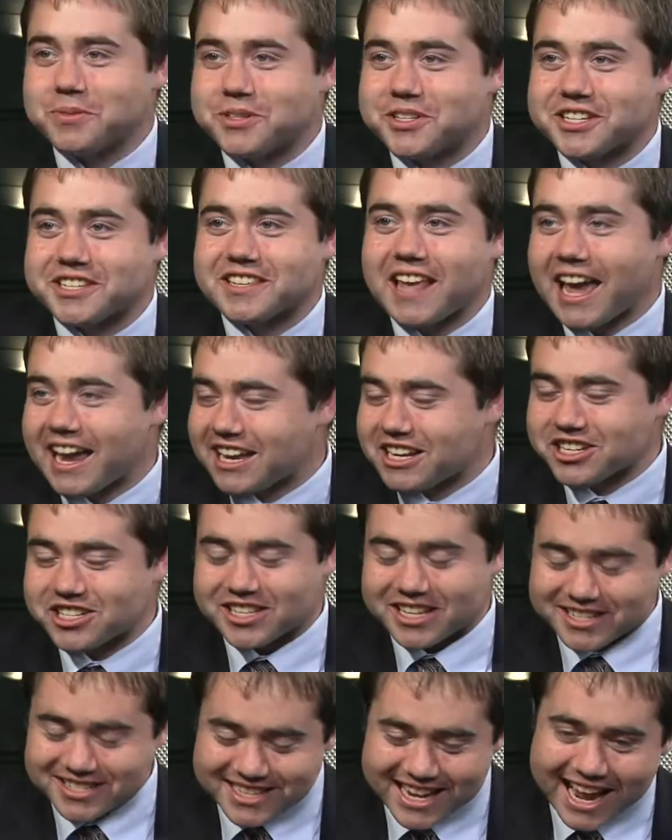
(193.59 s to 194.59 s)
which is like
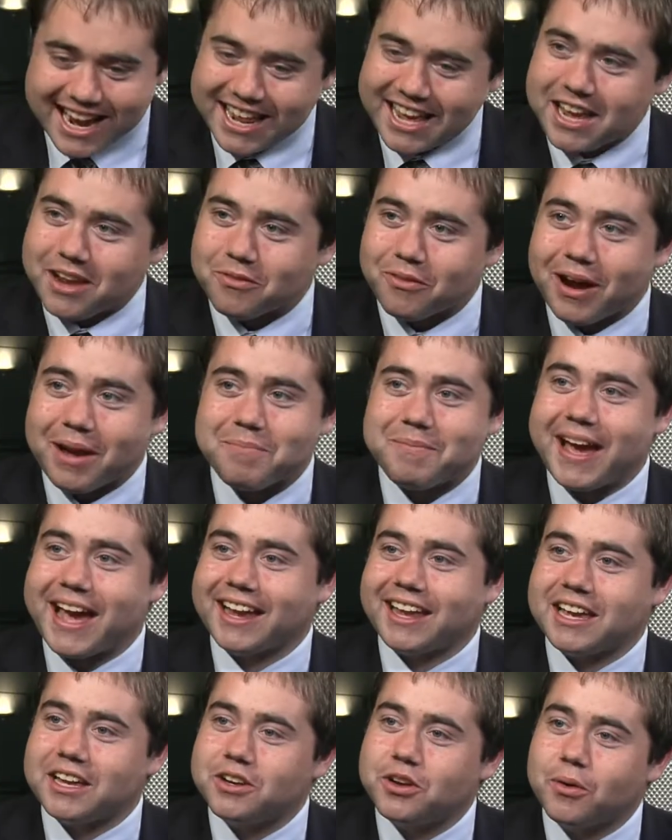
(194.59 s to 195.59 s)
just a dead heat right
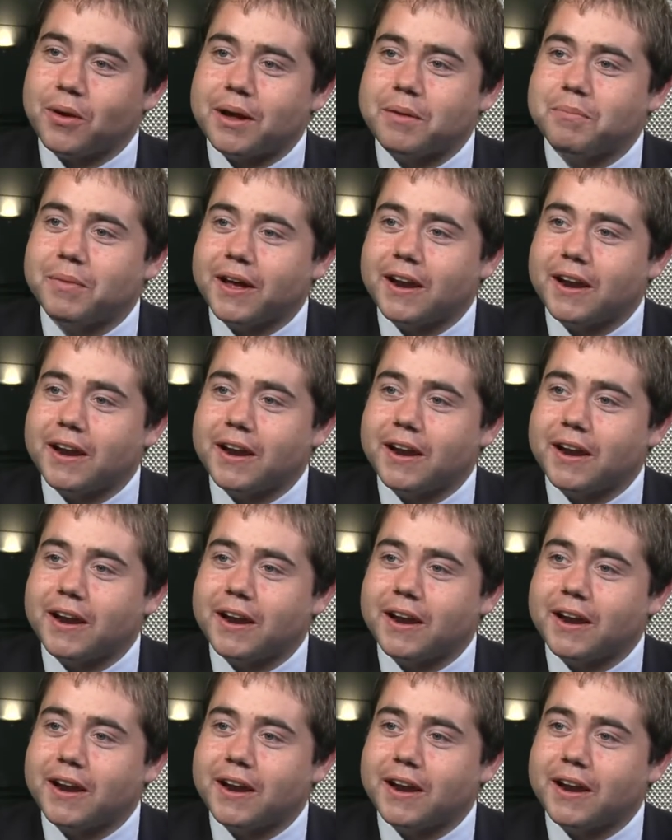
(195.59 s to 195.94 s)
back into it.